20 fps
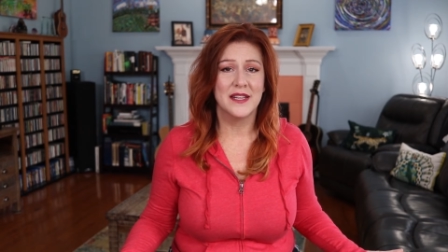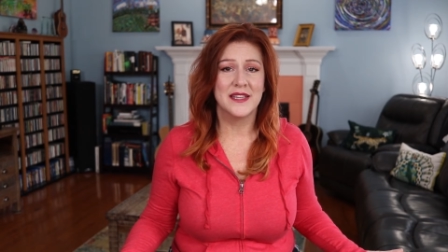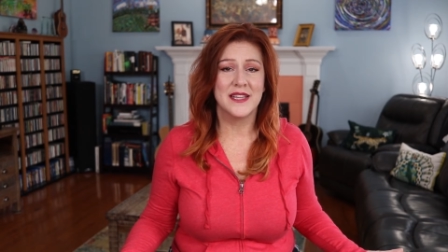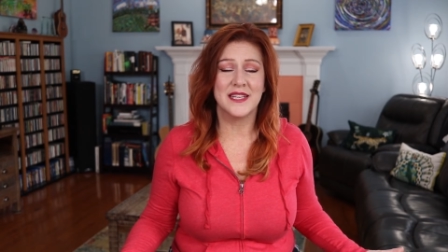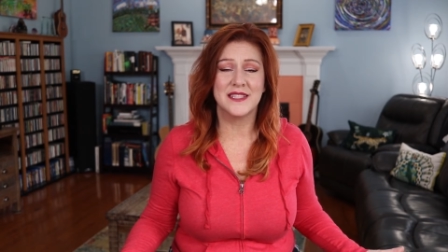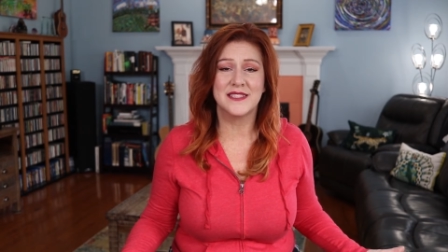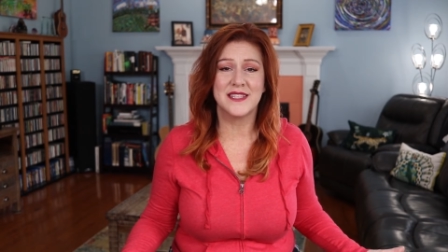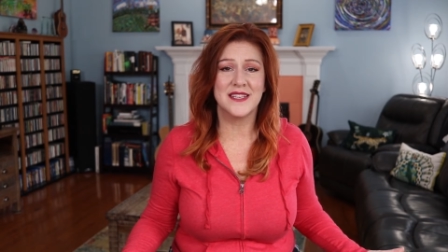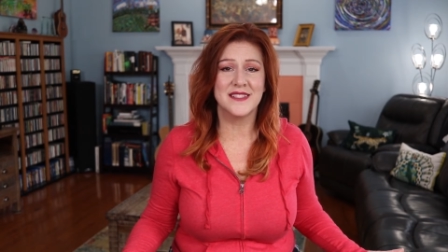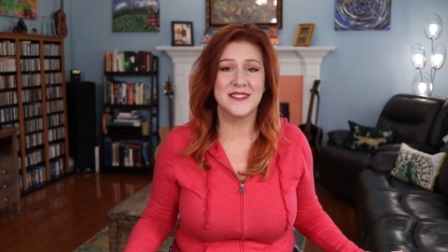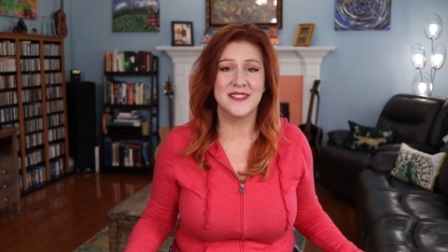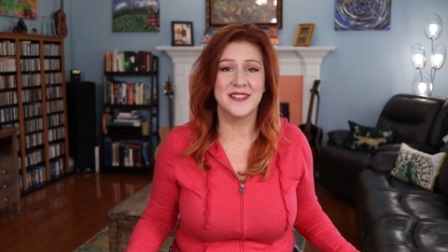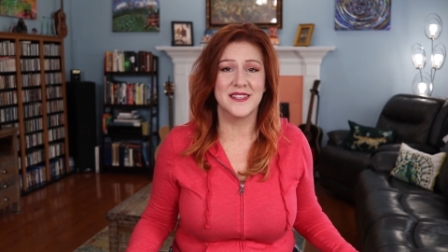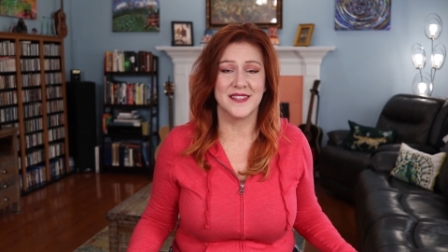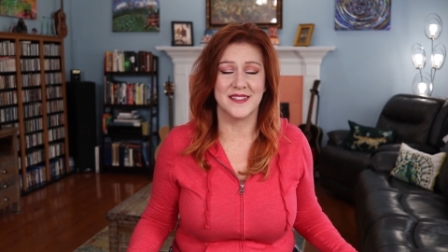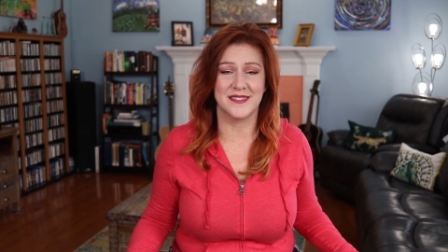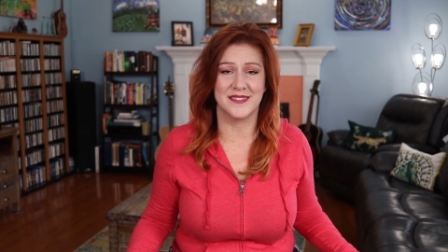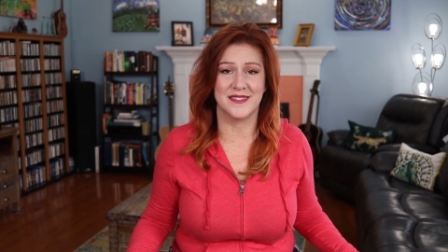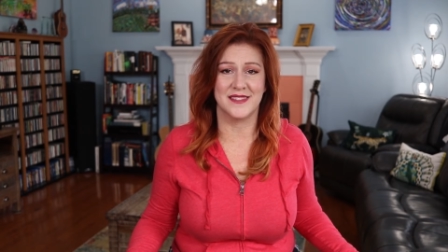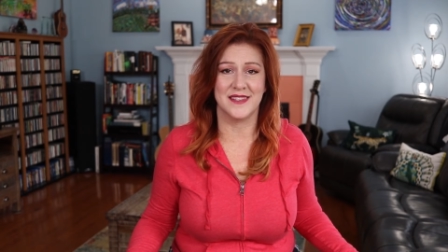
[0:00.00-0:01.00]
that doesn't
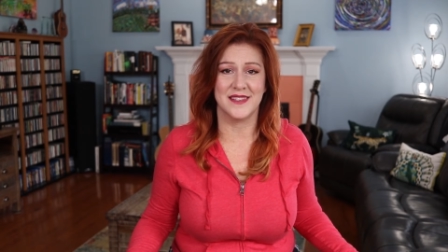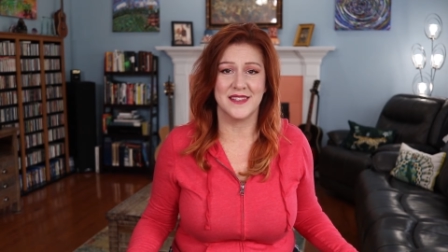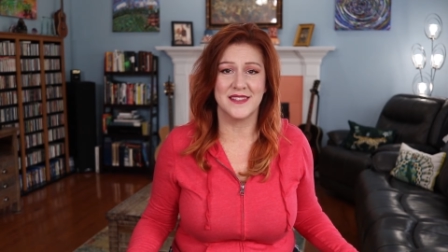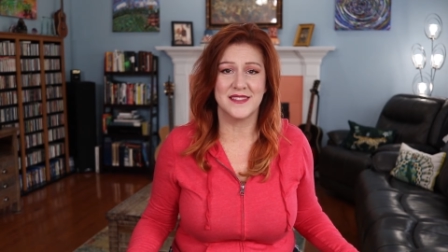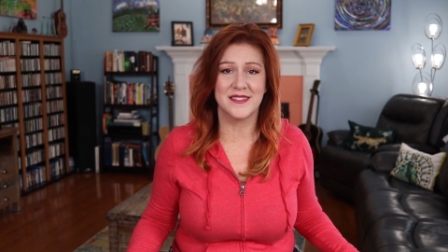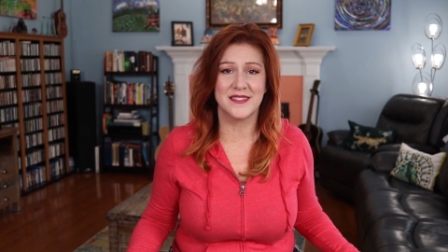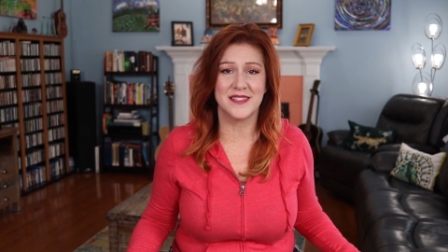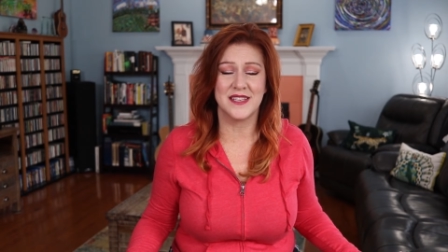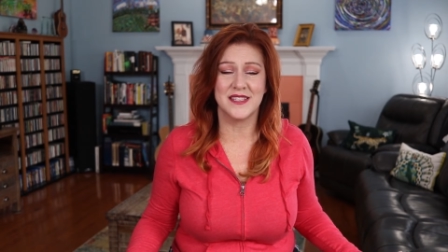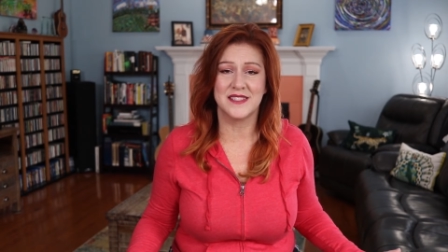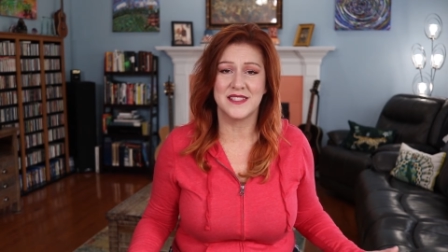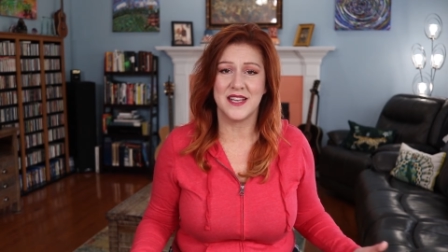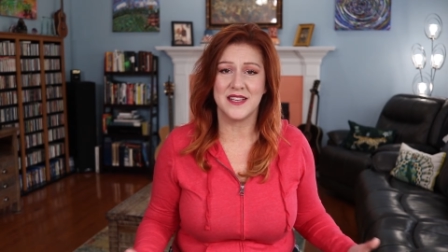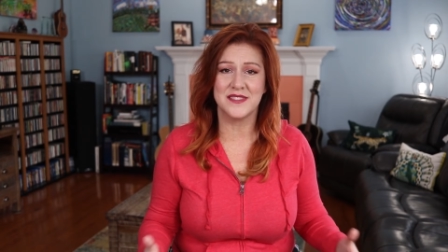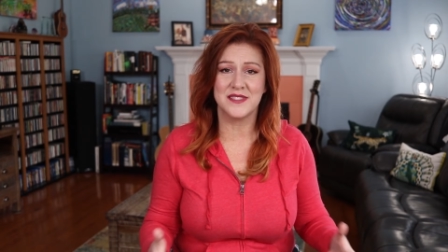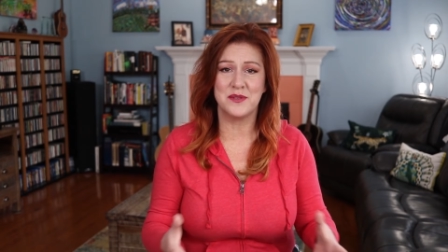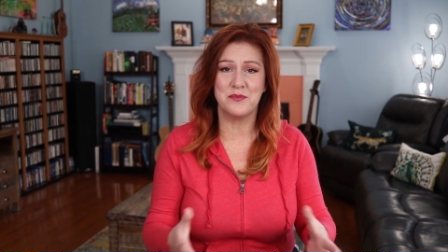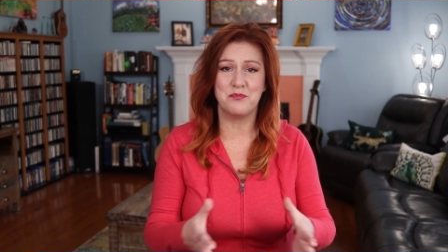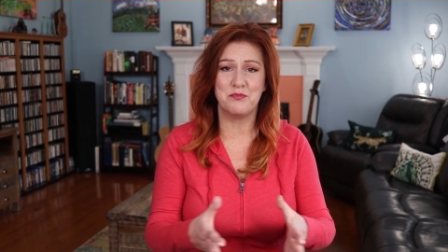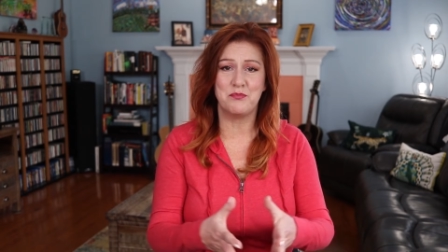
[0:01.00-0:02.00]
exist. It
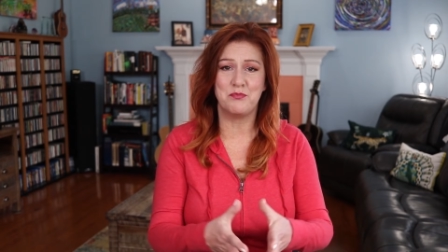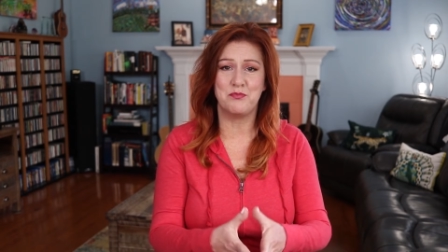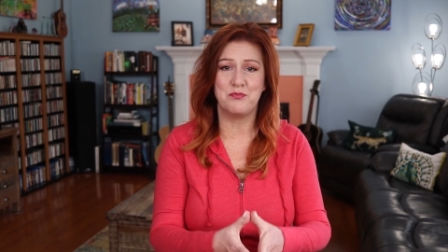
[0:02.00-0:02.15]
doesn't